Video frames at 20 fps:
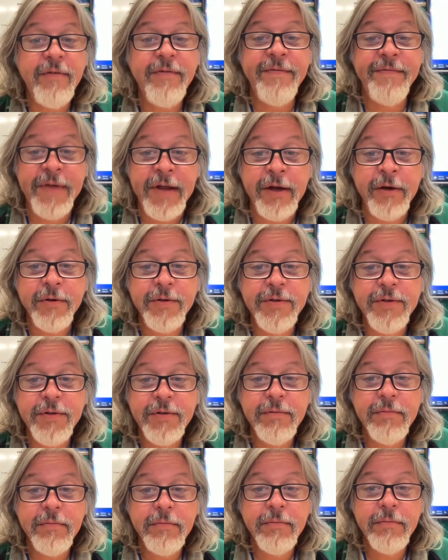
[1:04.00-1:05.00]
fierce.
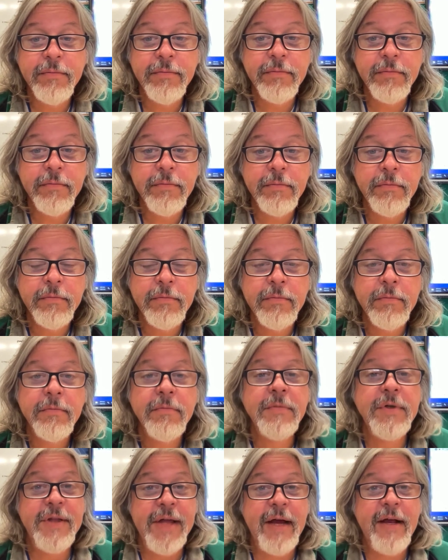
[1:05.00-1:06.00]

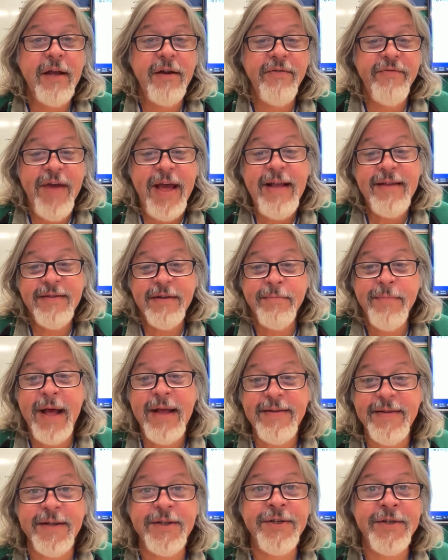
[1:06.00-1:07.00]
Now, that conveys a
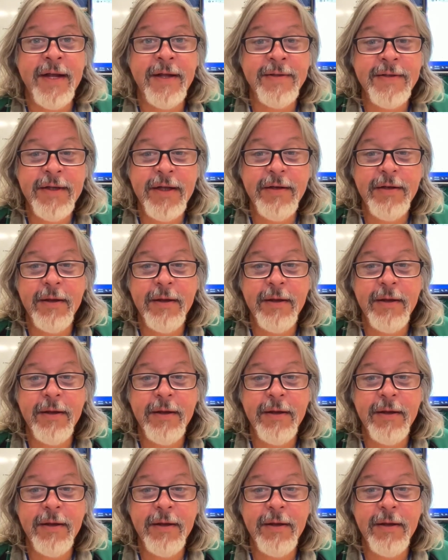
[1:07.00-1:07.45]
message, doesn't it?